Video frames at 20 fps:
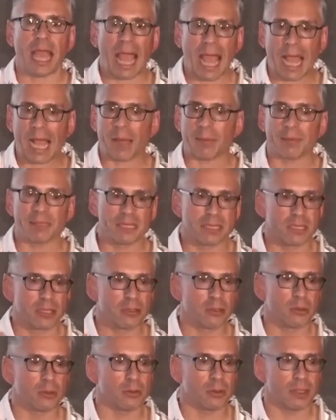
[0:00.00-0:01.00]

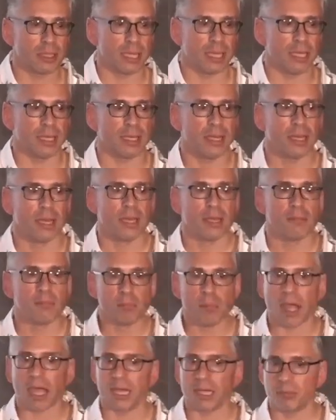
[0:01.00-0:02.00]
absolutely
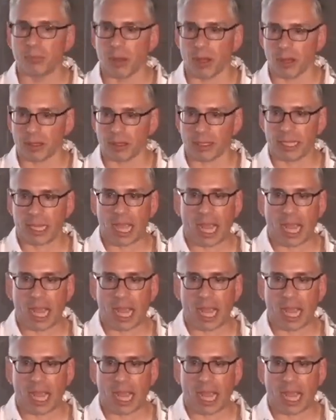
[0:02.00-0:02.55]
mind boggling.